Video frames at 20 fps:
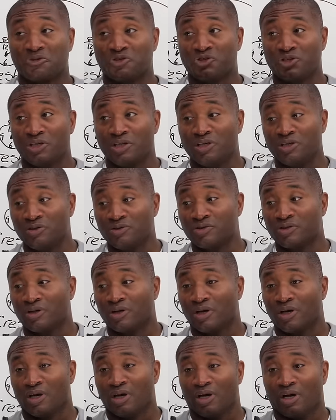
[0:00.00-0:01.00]
Cheese,
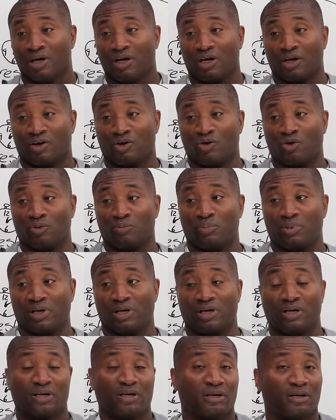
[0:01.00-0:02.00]
it could
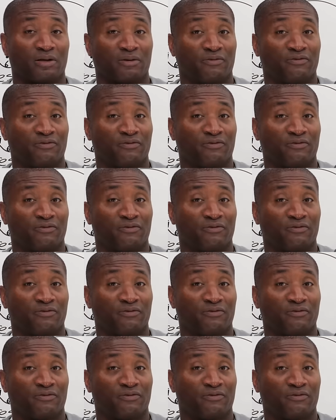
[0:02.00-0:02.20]
be